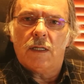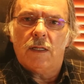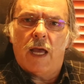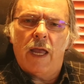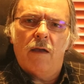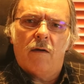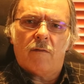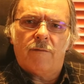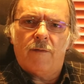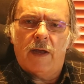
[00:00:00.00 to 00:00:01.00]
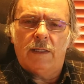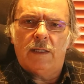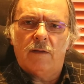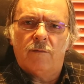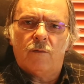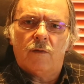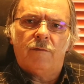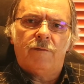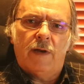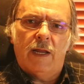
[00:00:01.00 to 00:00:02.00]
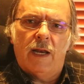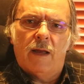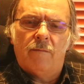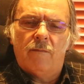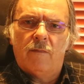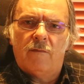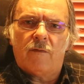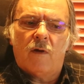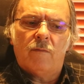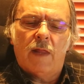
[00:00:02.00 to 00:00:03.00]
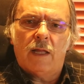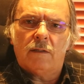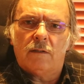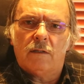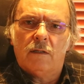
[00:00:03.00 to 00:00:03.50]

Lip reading: they are fighting for the freedom from that